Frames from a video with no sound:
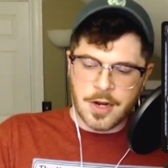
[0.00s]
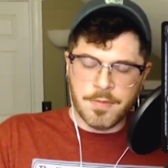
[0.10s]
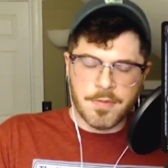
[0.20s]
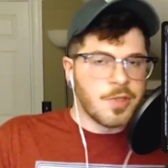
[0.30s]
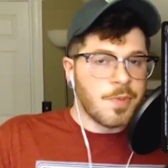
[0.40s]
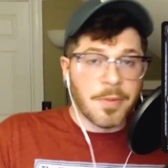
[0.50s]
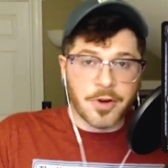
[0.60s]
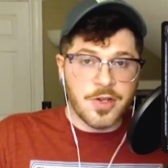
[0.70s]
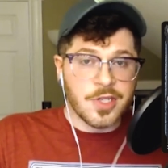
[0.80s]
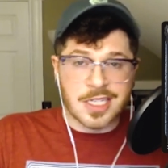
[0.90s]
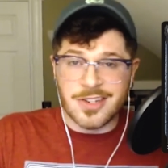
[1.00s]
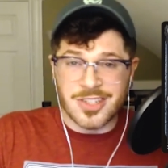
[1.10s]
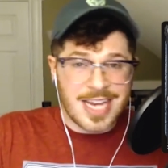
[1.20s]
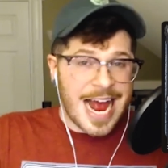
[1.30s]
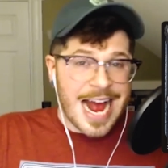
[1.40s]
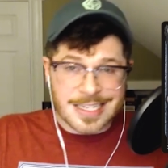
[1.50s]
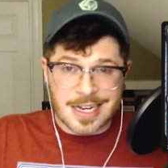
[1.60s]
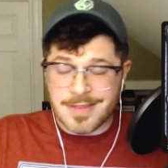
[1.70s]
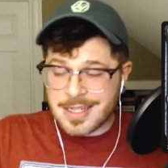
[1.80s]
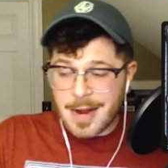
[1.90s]
Most people are using it to just cast
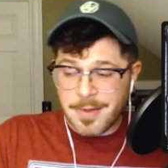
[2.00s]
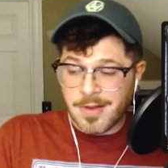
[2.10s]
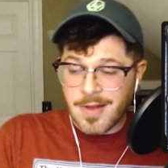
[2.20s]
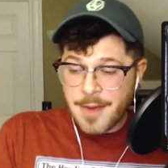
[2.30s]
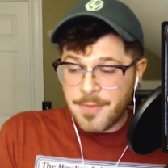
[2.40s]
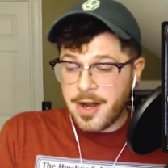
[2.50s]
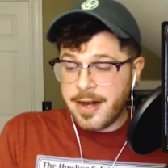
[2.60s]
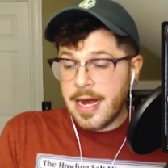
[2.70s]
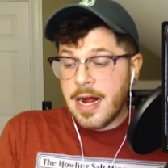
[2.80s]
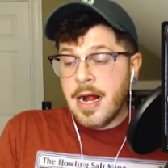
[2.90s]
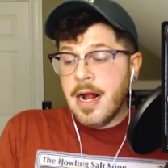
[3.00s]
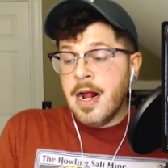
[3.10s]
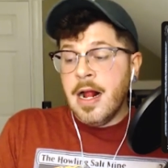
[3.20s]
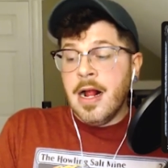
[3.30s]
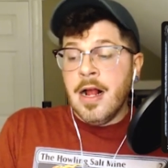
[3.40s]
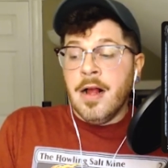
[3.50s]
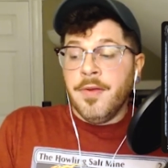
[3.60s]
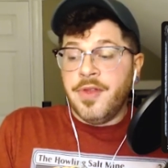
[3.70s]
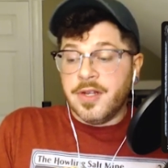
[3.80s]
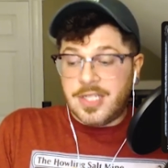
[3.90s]
off the top of their library.
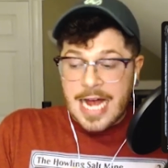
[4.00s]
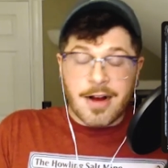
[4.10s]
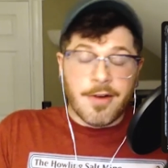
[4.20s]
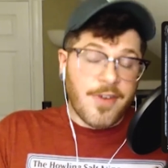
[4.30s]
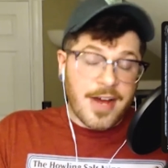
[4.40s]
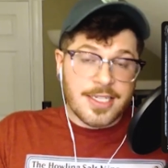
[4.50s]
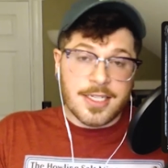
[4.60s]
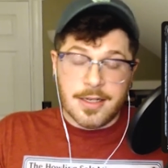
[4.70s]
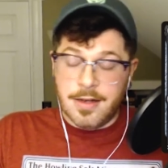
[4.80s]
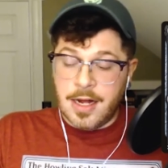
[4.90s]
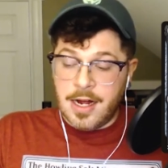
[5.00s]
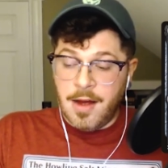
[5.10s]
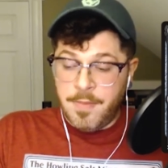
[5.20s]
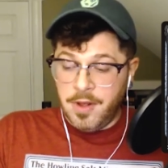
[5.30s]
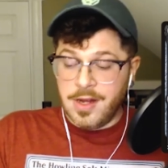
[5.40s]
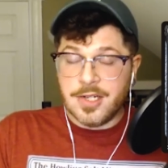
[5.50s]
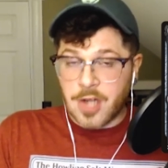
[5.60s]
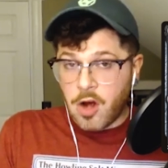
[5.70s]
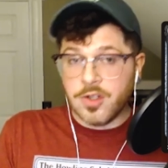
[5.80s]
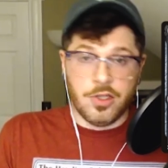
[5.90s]
The Sacrifice ability is
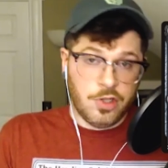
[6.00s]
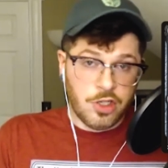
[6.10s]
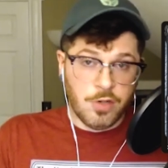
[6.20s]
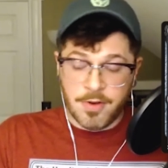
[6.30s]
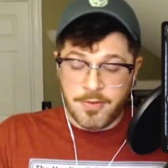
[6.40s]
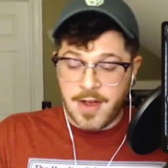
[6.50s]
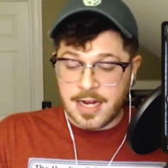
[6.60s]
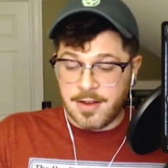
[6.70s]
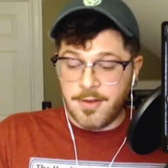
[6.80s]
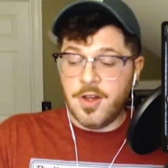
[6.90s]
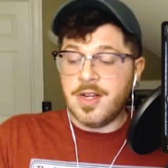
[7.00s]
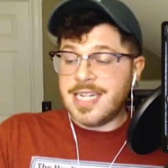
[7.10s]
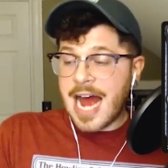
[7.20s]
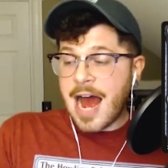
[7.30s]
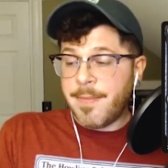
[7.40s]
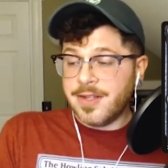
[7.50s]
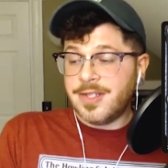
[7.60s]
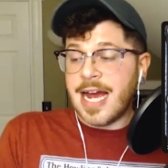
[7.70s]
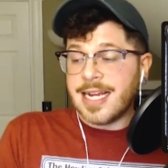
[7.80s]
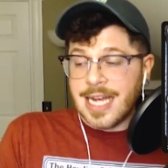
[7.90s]
also super effective. You can tap it,
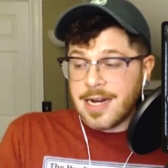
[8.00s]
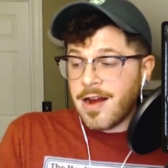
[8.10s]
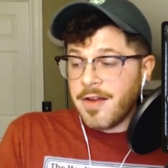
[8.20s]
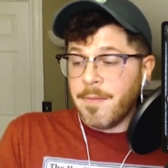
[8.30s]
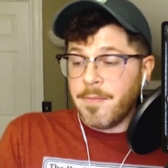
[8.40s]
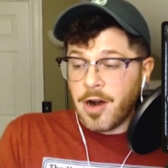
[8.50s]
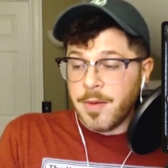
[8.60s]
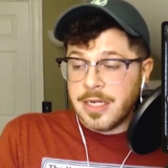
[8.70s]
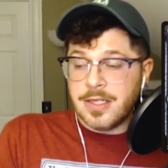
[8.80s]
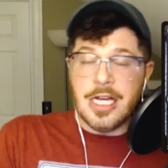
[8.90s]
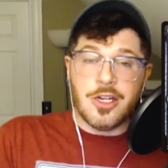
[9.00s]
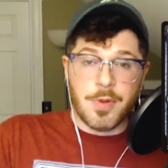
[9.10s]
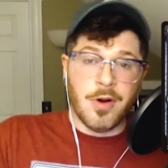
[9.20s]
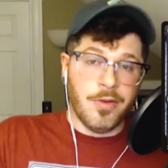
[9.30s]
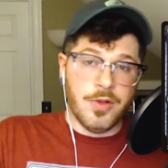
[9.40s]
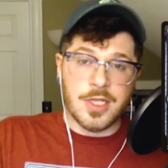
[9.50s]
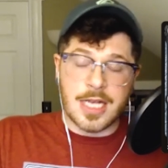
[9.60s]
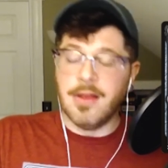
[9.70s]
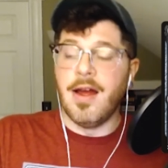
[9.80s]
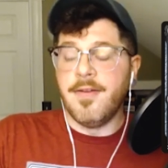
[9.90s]
sack 10 non-land permanents. Each opponent loses
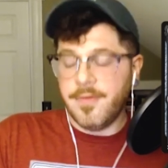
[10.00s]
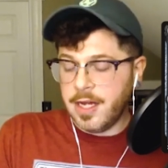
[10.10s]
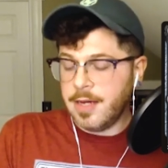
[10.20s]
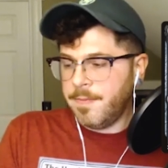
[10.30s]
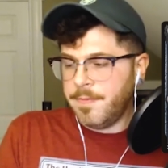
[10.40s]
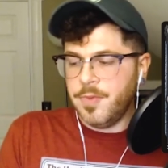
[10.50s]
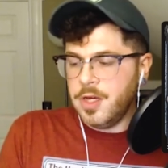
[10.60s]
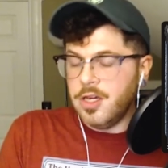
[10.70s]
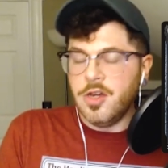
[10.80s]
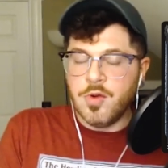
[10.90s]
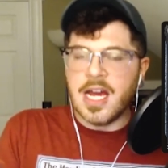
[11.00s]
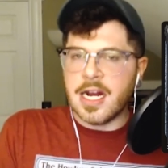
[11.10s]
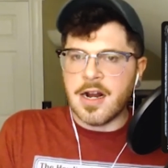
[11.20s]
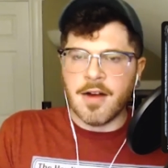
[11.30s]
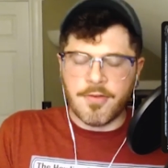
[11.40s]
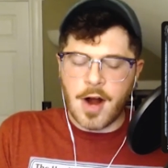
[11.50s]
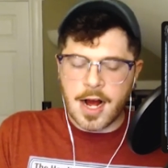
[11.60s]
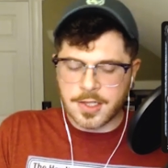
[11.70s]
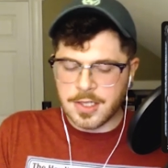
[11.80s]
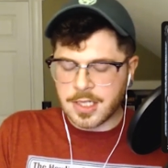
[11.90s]
10 life. Like, you get enough
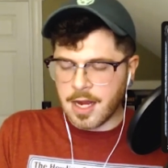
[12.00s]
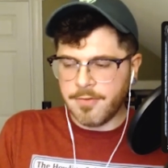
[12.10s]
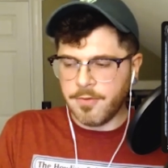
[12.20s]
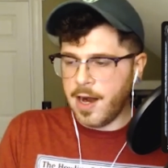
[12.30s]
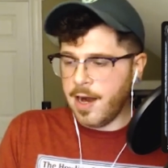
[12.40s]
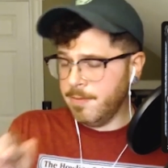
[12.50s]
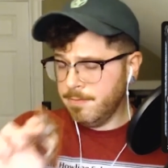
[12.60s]
rocks and stuff where